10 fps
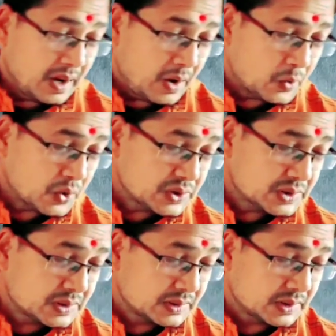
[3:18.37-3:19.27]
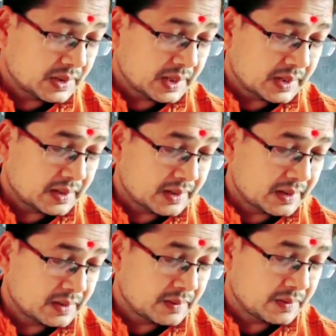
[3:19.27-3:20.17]
How does the
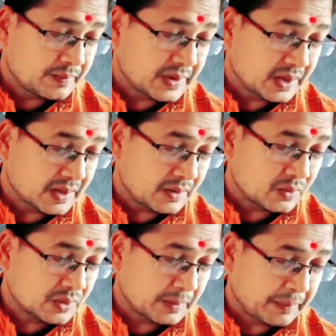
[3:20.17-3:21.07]
narrator recount